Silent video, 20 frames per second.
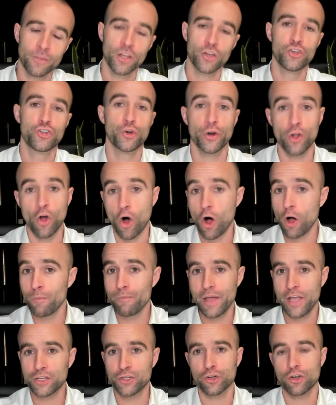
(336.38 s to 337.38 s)
during all
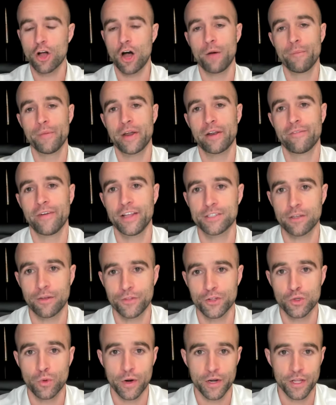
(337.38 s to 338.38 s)
major combat events of
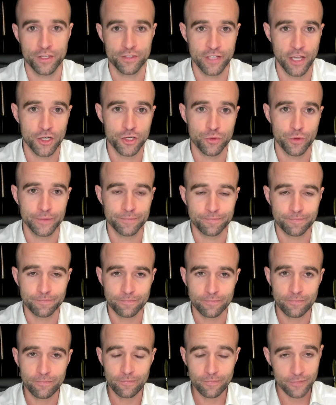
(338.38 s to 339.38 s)
the 20th century.
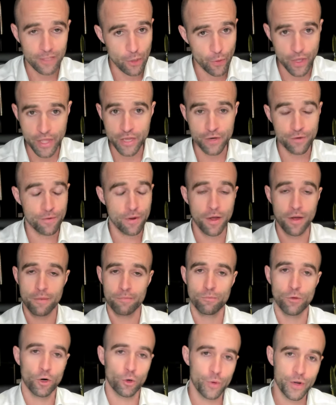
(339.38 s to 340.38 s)
In
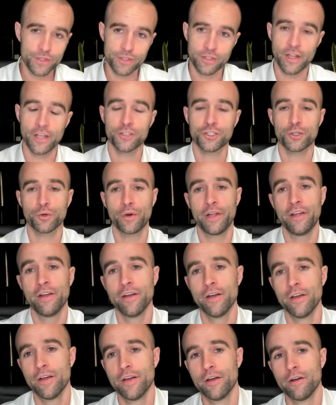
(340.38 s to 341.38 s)
more recent history,
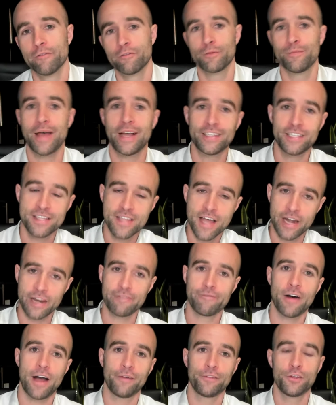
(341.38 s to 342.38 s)
from
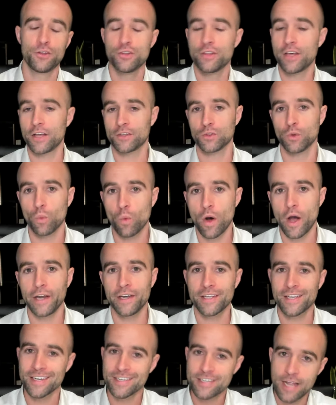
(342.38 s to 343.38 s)
1995 to
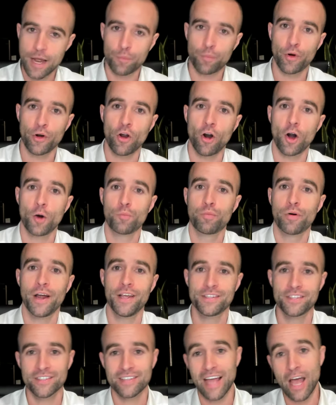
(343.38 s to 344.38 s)
2001, contemporary art
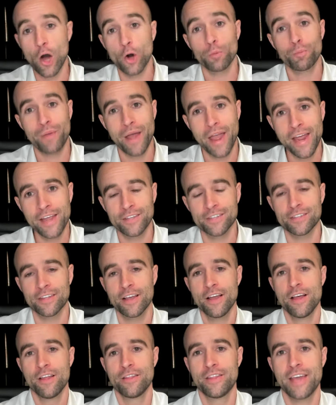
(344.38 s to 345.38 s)
prices outpaced
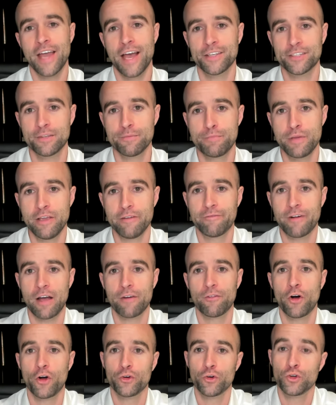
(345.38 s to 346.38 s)
the S&P
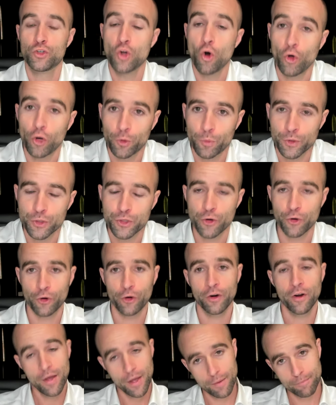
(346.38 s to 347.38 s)
500 total
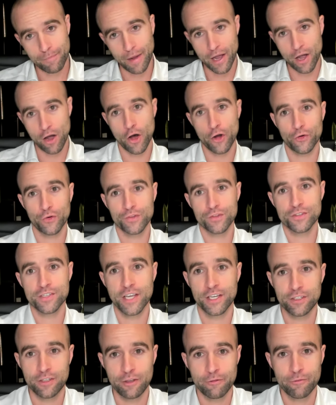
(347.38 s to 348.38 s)
return by
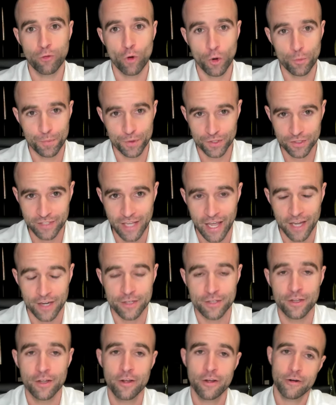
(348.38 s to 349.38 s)

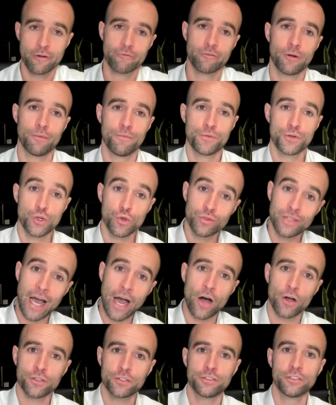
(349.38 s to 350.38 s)
164%. From
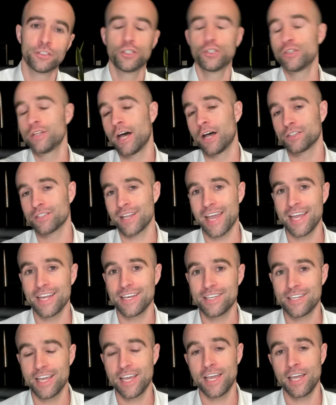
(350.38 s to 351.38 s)
2000 to
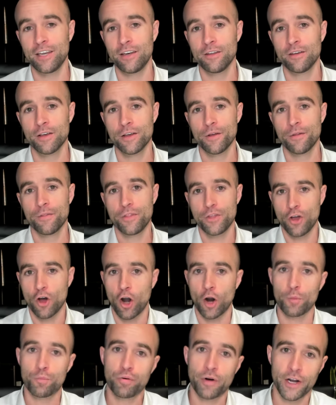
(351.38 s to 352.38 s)
2018, the
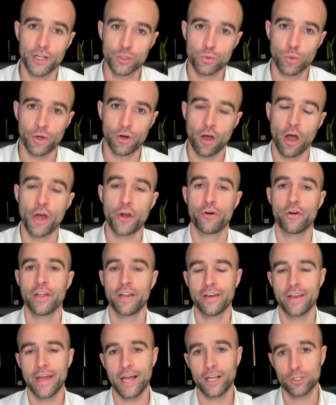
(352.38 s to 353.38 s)
Art Price 100
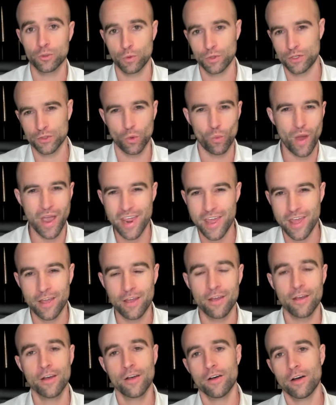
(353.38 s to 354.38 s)
Index, which is a
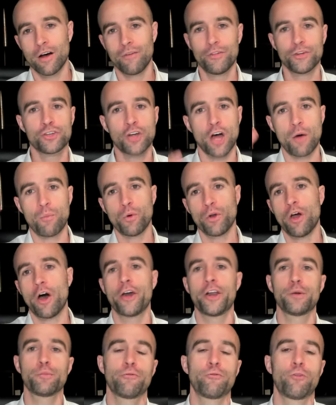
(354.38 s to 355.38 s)
weighting of the top
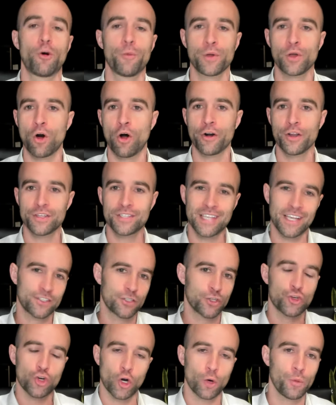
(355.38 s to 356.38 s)
100 performing artists as
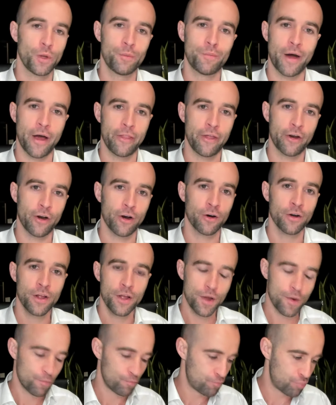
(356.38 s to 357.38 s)
determined by their
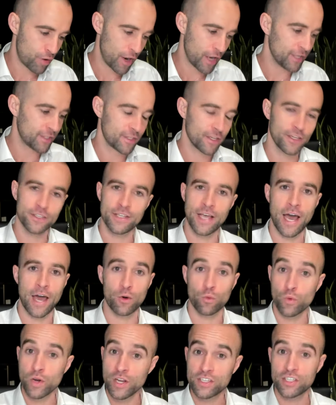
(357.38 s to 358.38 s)
prices
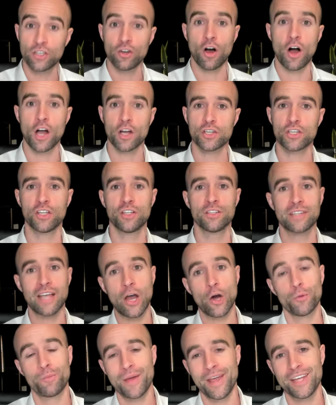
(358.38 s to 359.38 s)
at recent auctions,
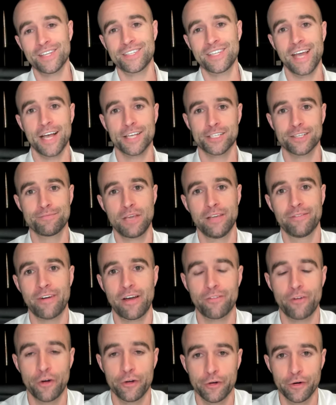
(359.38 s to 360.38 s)
outpaced the S&P
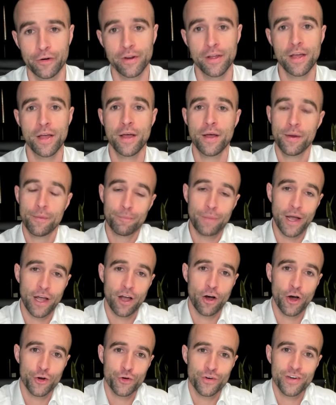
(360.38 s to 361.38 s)
500 by
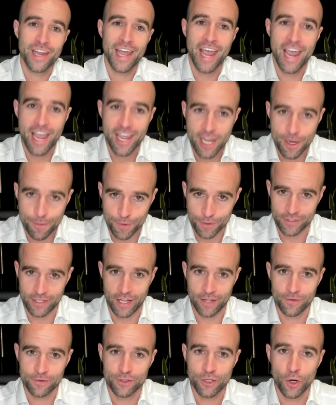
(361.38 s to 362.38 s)

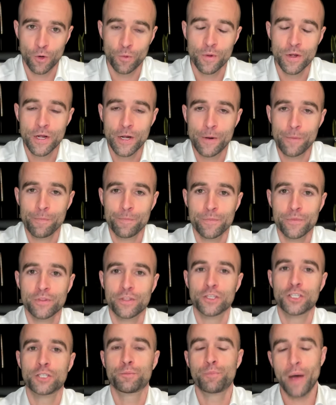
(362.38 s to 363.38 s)
180%. So
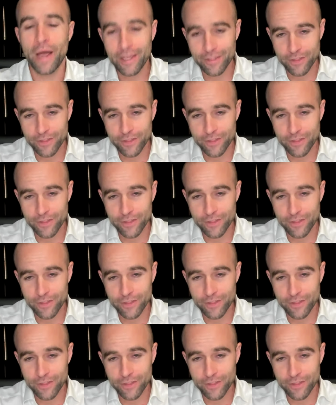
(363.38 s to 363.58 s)
despite